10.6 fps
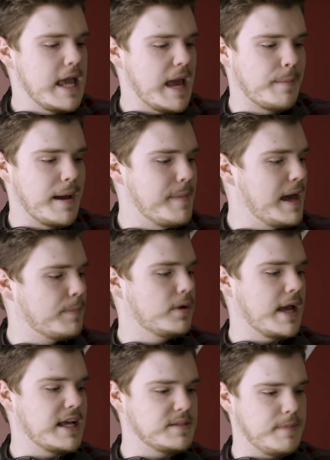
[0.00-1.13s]
and my MacBook
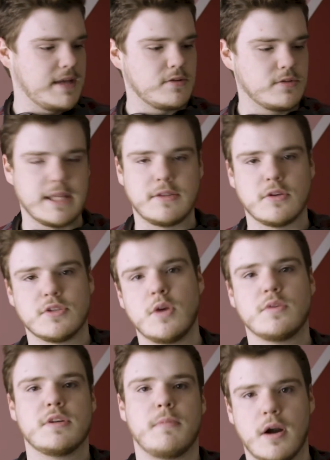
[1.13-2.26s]
has bezels like there's no
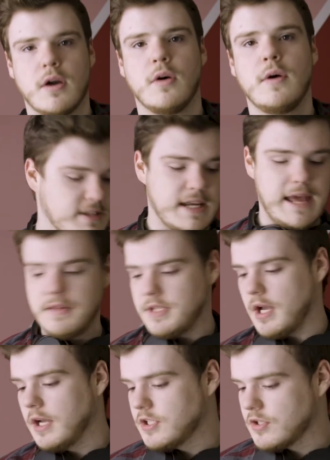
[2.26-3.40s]
tomorrow. Doesn't have a
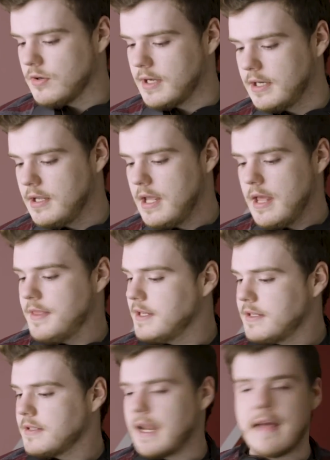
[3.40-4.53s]
touch screen. This
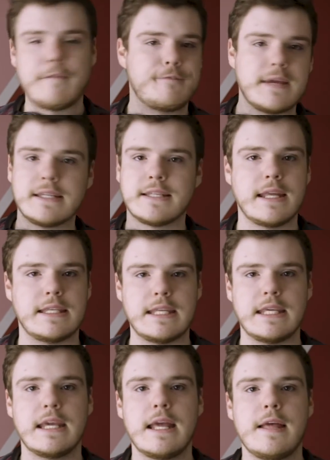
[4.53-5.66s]
doesn't have Face
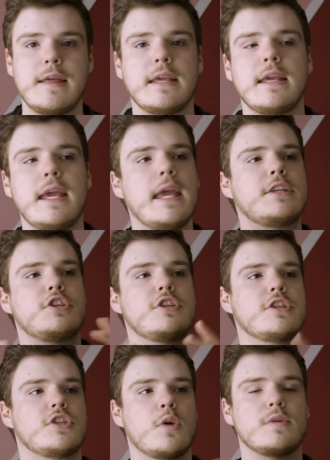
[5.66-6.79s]
ID. It's
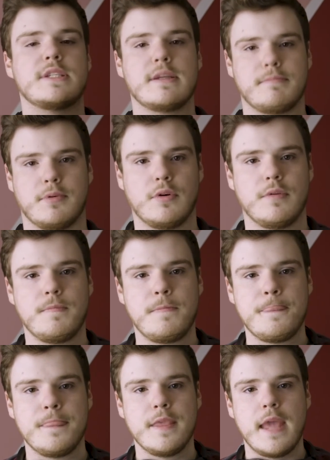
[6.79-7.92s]
just so simple.
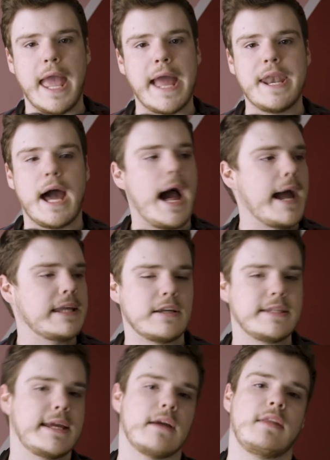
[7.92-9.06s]
And I
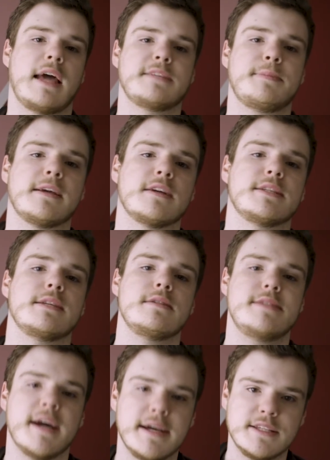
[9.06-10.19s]
could care less because it
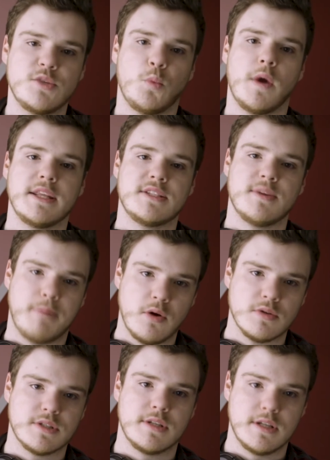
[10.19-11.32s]
does what it's
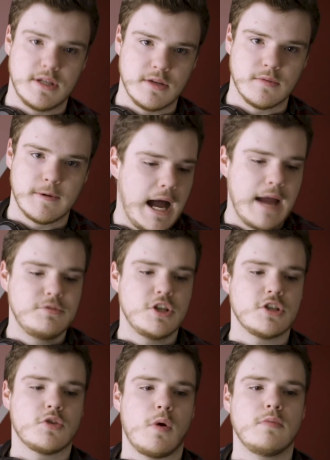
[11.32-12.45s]
supposed to do. I've
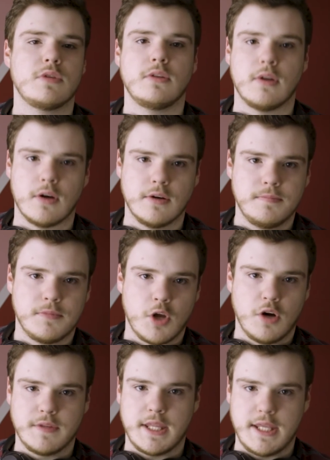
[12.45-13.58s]
just grown to learn
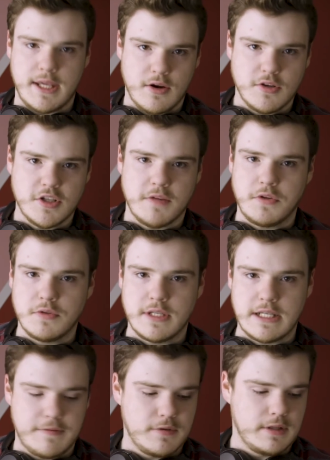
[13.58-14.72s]
over the years of
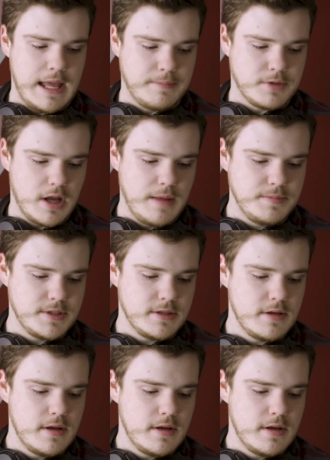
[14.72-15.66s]
using different laptops